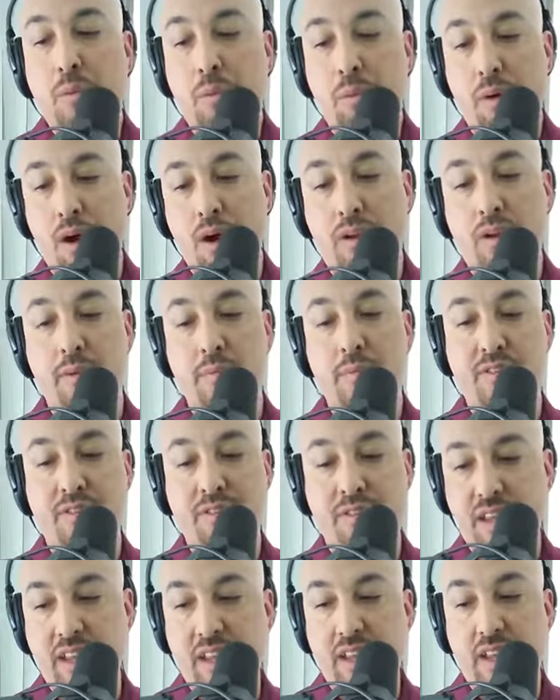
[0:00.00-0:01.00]
Welcome,
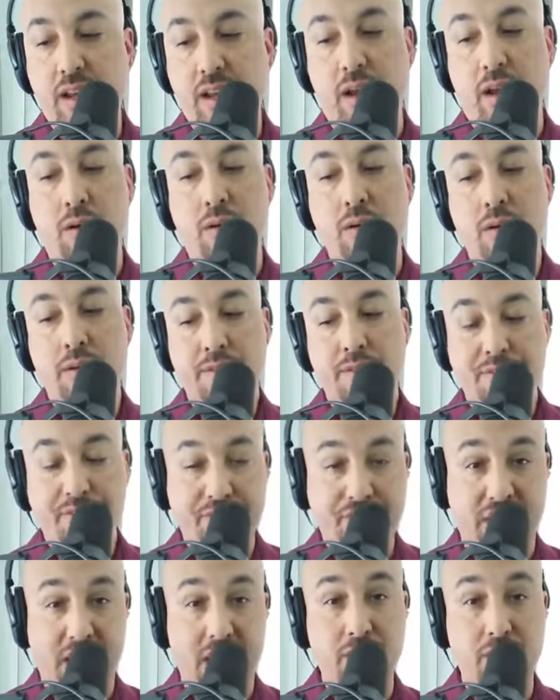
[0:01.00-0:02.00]
CEO
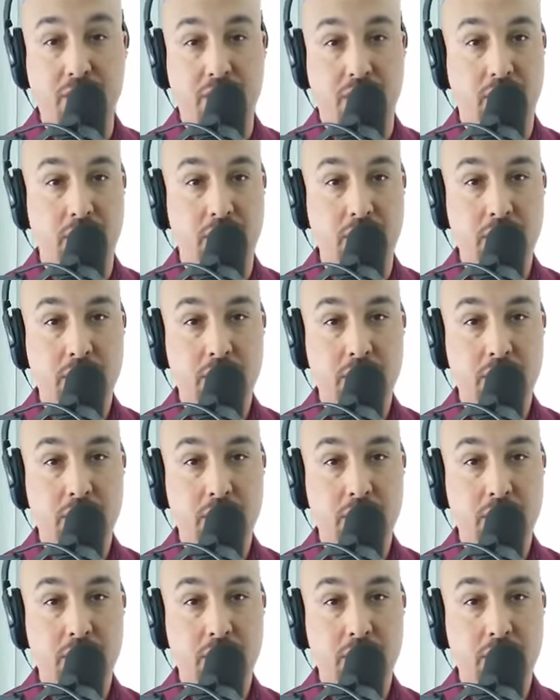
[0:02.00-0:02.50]
founder.